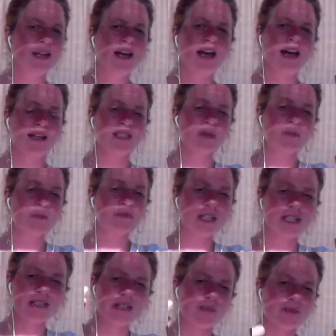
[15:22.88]
and to bring
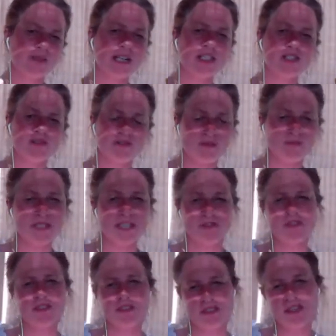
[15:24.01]
inspiration from
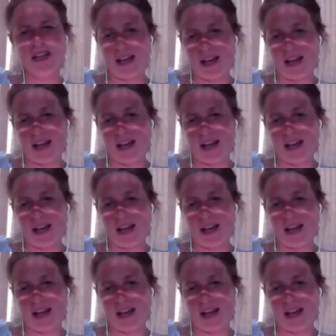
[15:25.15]
different